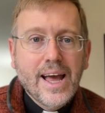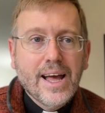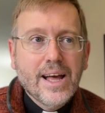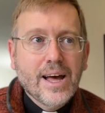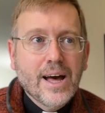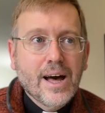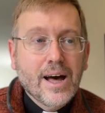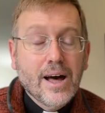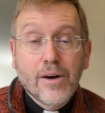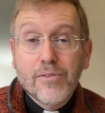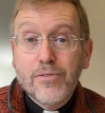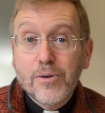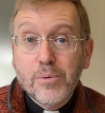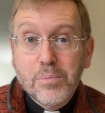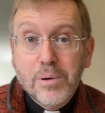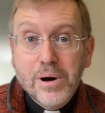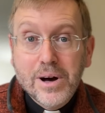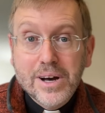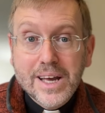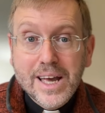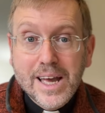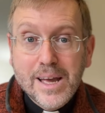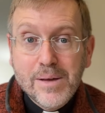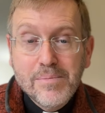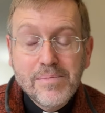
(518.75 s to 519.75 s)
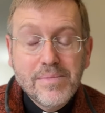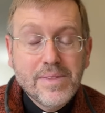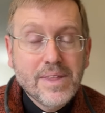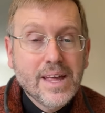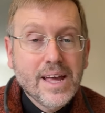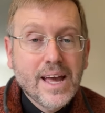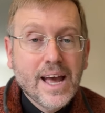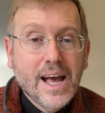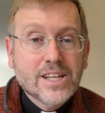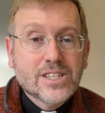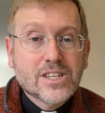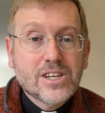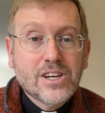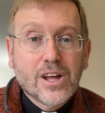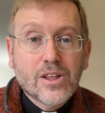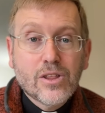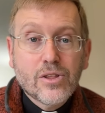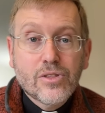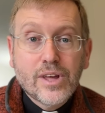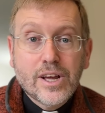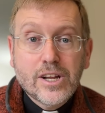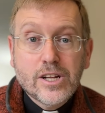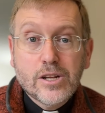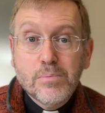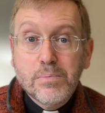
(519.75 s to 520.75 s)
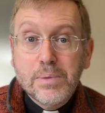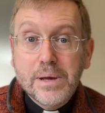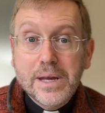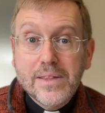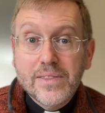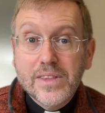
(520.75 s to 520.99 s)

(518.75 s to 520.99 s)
uh, a football game, it's another thing to be